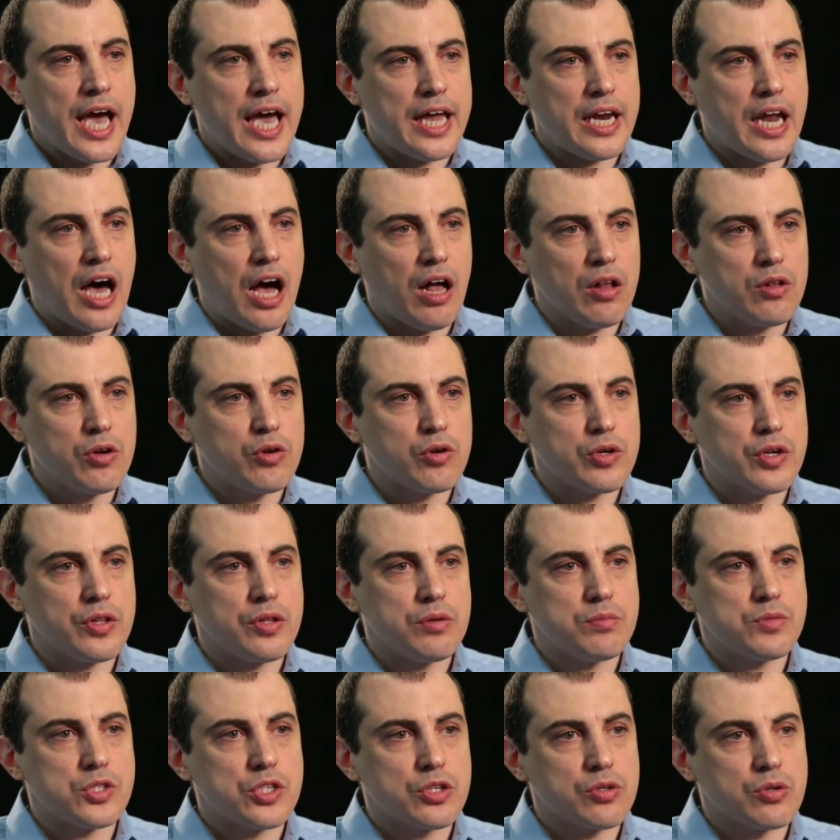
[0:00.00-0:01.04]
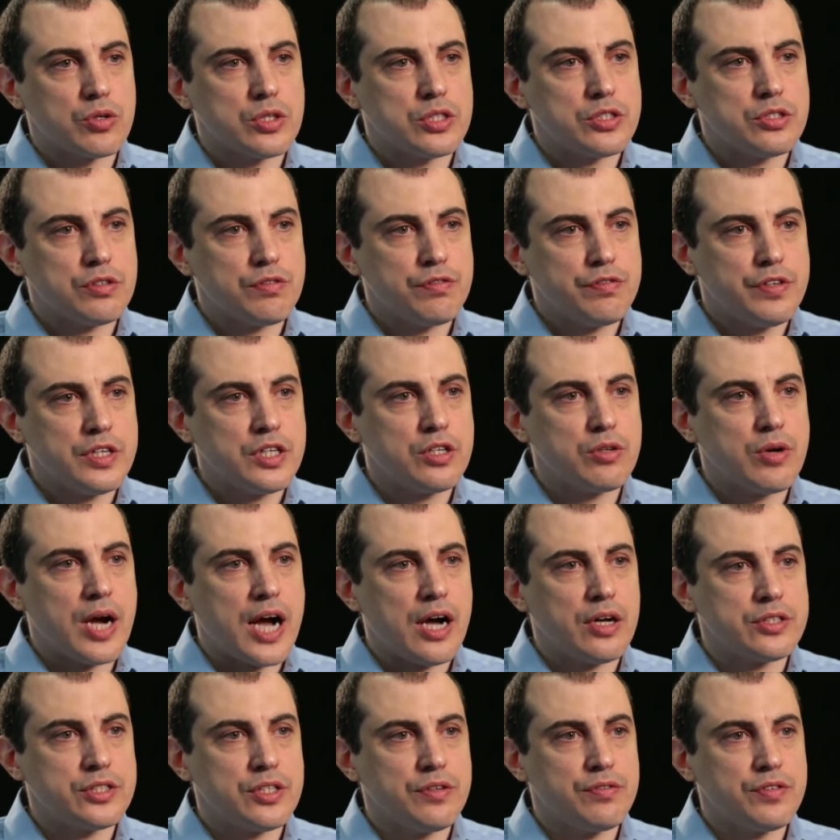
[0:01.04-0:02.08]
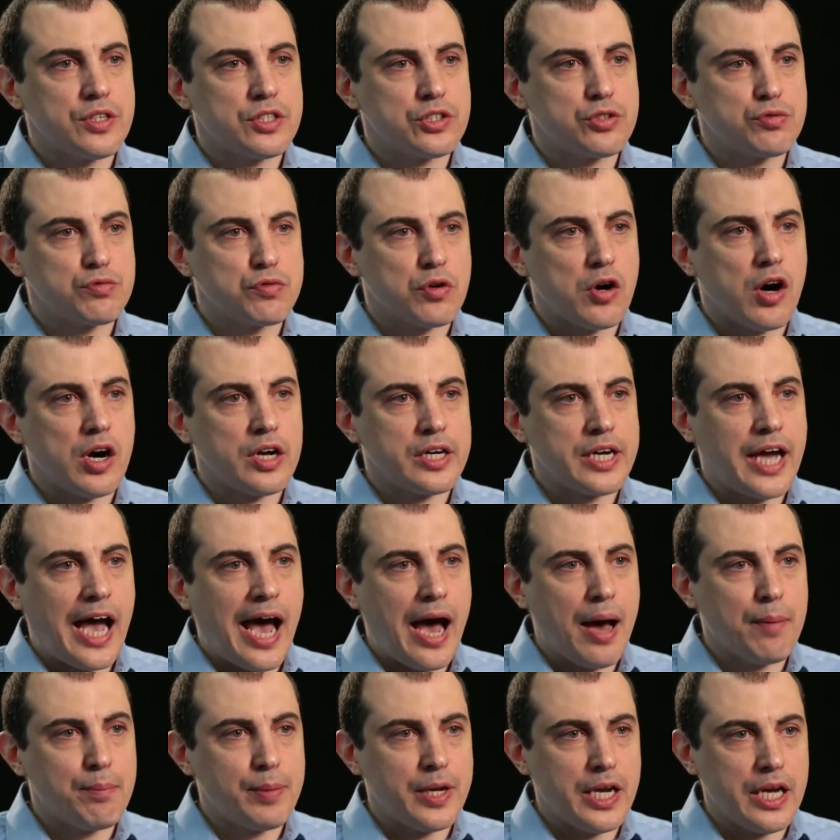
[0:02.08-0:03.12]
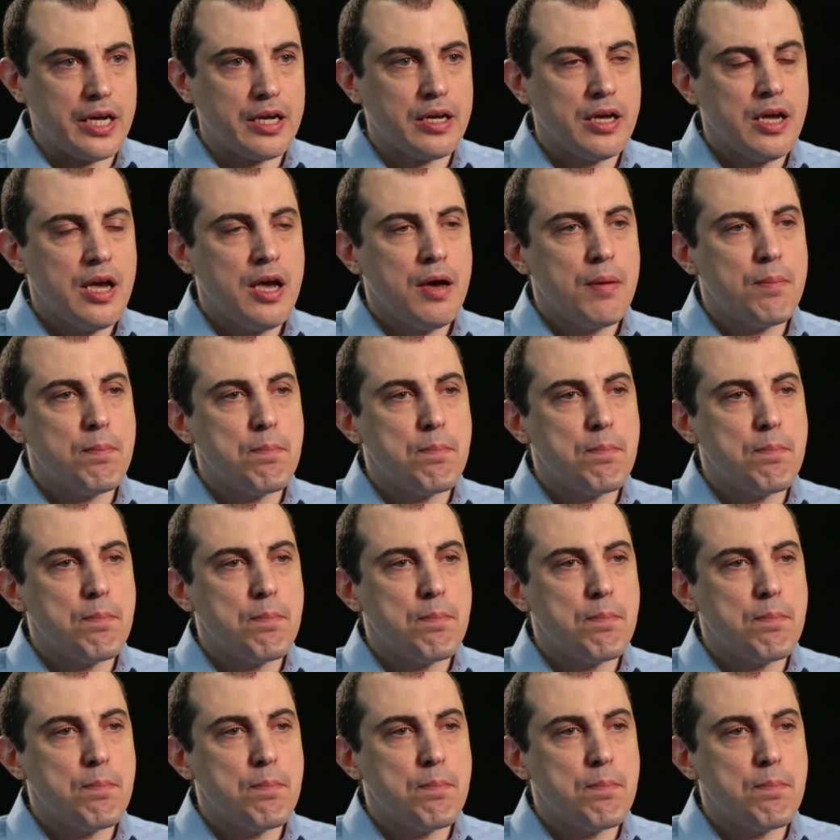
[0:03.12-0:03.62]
and algorithms in order to figure out if there's fraud happening,